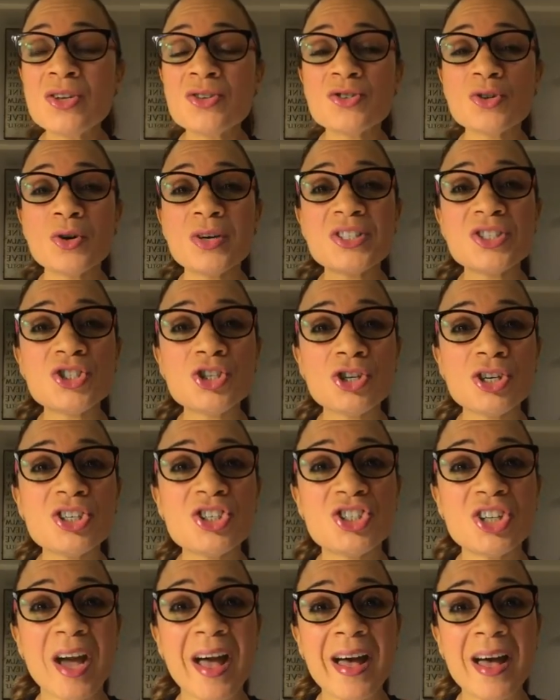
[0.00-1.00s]
So it's
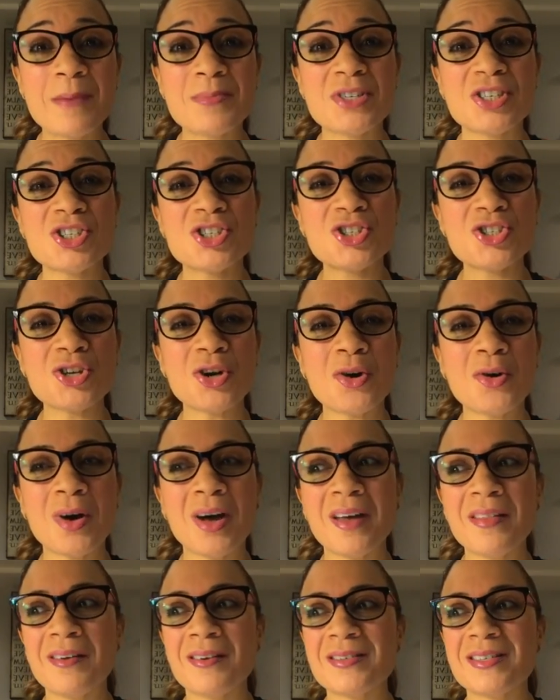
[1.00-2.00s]
your job to show
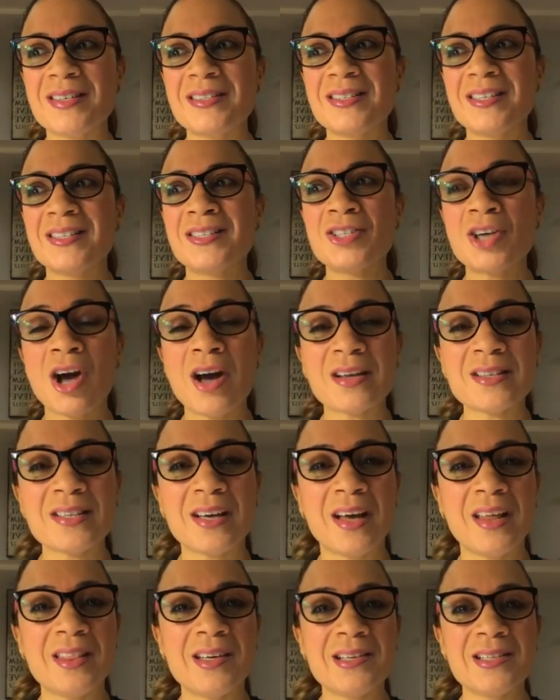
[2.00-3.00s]
others and to talk
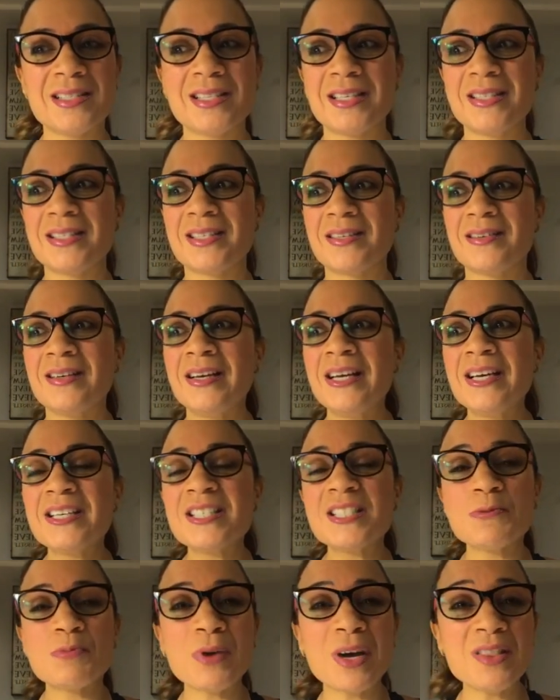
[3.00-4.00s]
to others and to
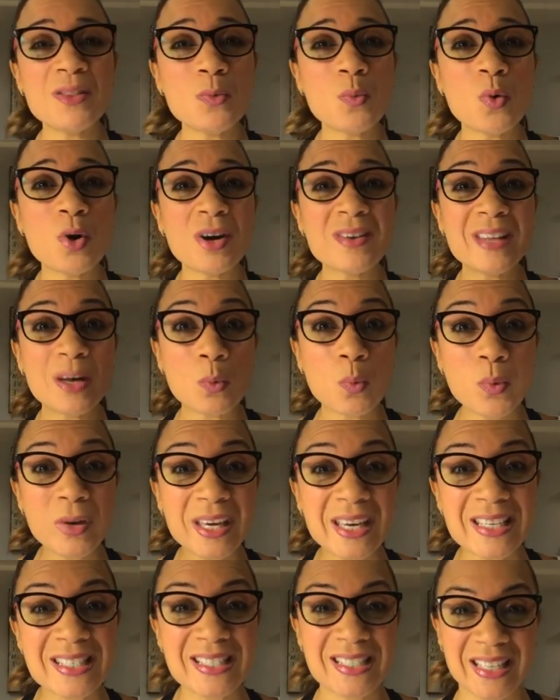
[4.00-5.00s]
spread the word that
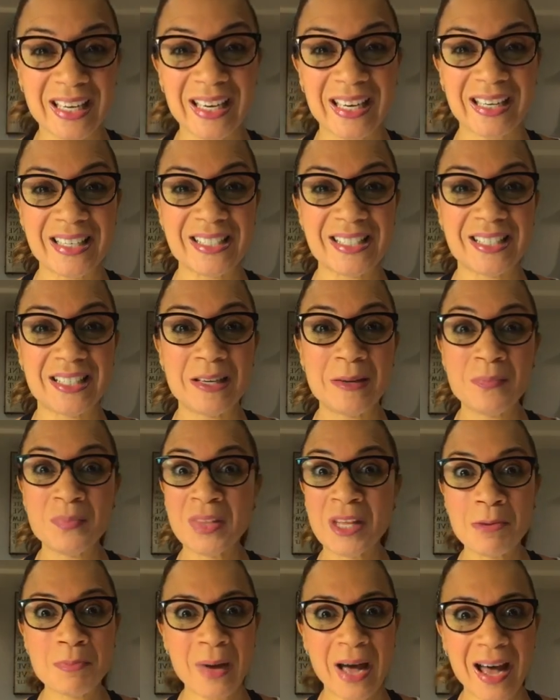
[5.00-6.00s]
we exist.
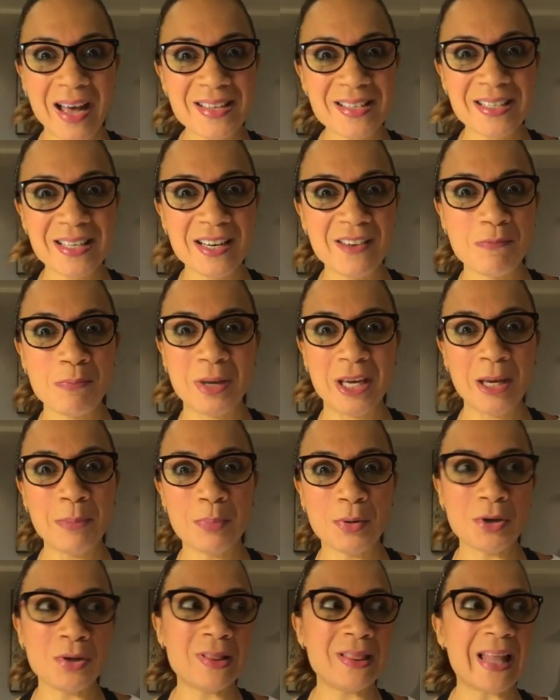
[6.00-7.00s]
Positive
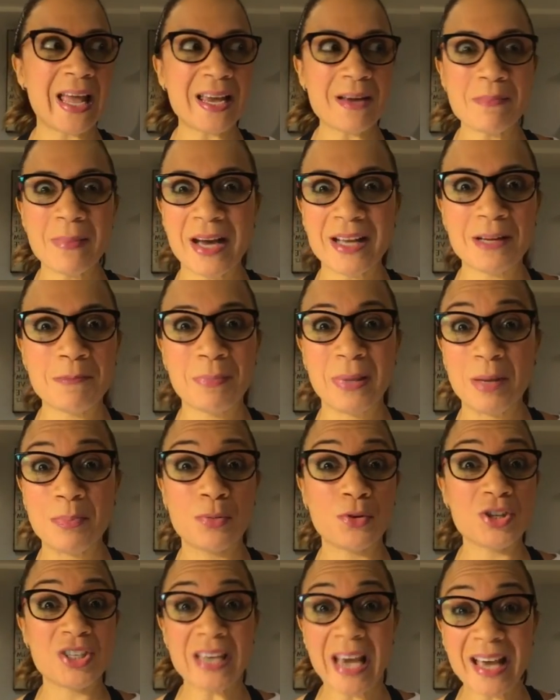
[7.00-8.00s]
people, like-minded
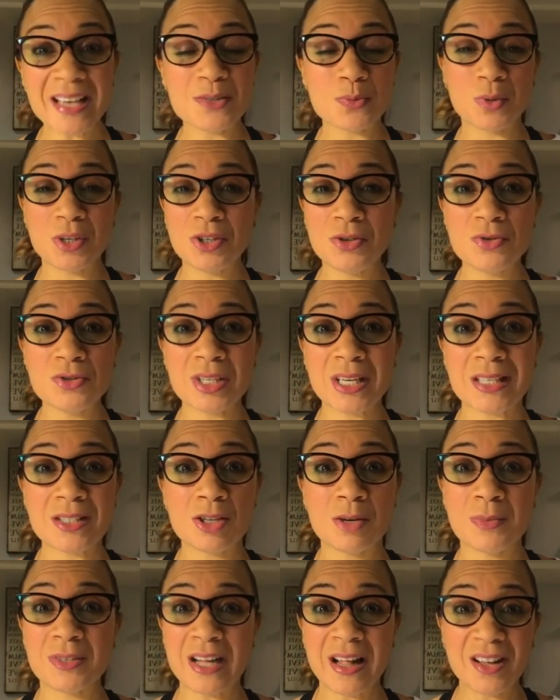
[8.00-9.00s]
people. Yes, we use that
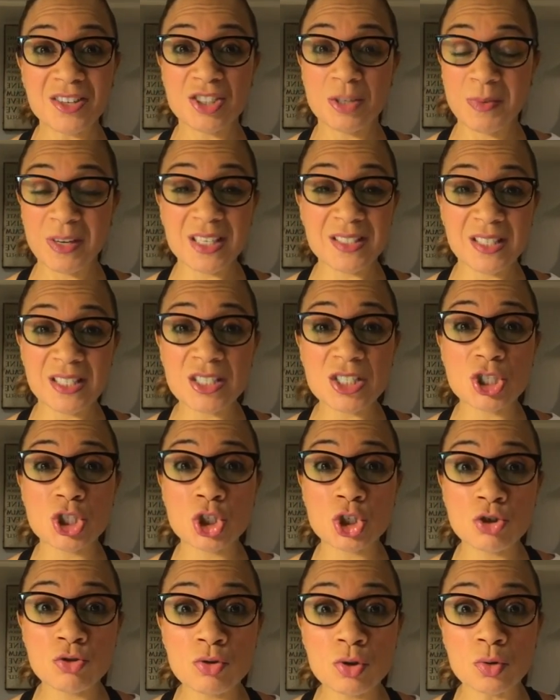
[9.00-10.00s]
terminology because this is
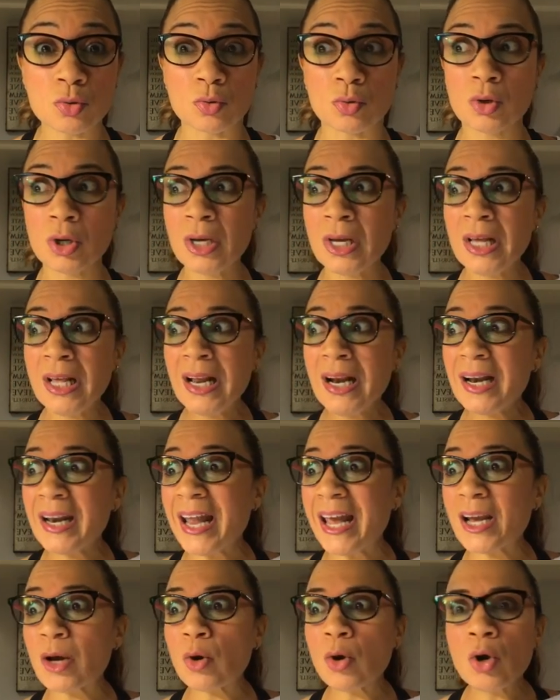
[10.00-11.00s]
true.
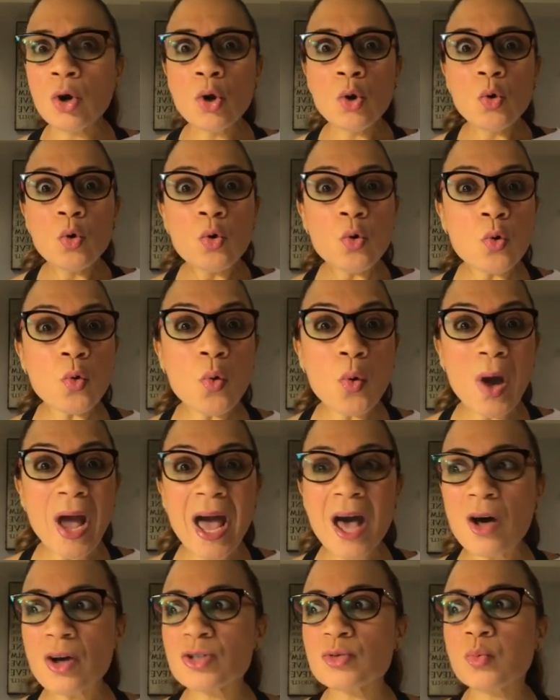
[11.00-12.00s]
Like, who
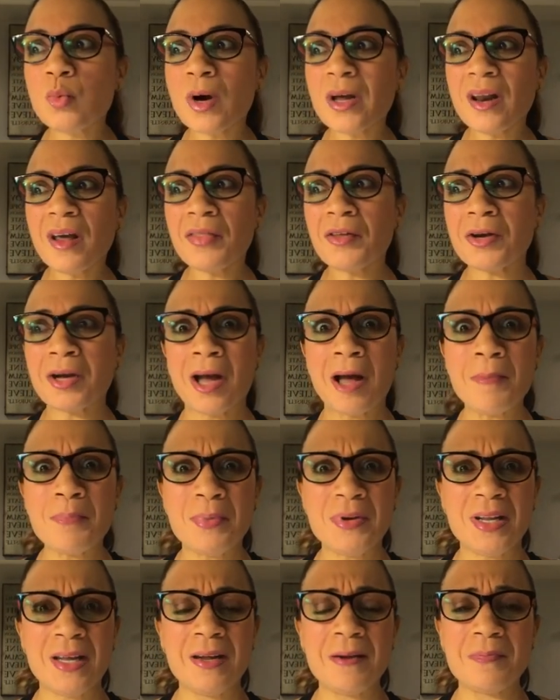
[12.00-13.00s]
else, what other
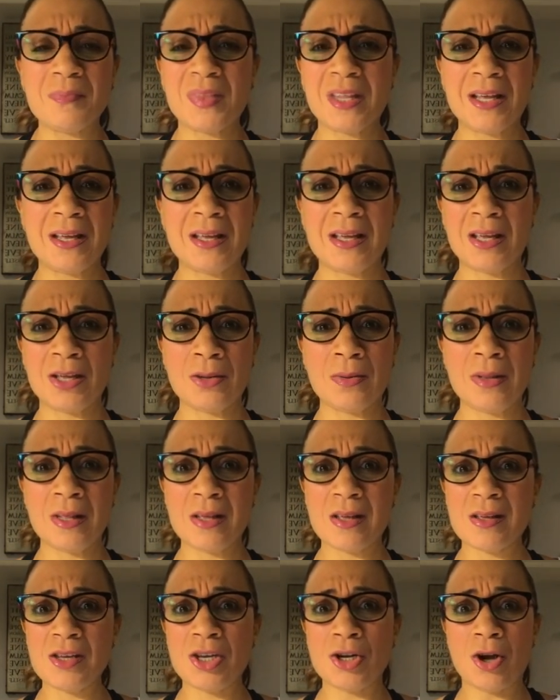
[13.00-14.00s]
company,
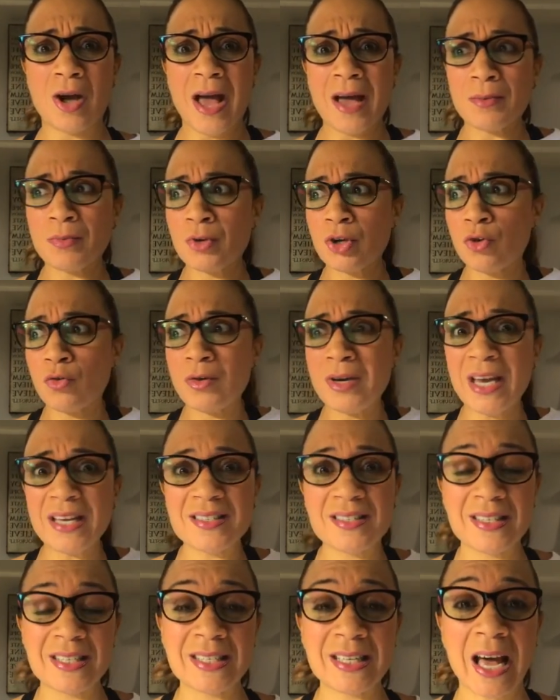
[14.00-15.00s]

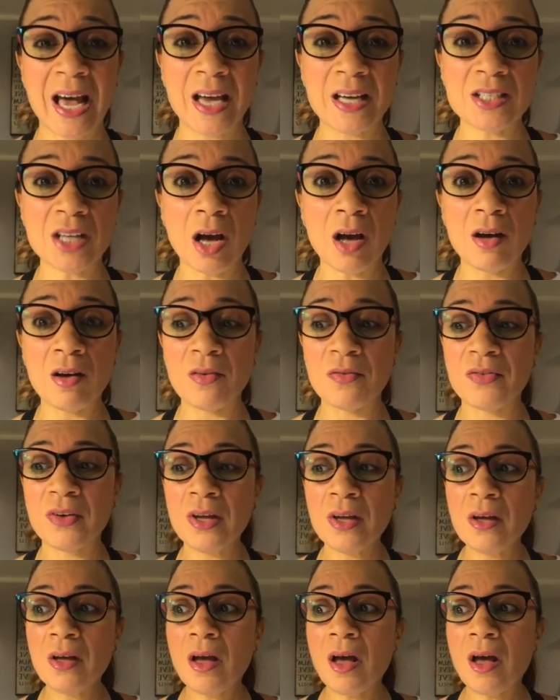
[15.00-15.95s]
creates this kind of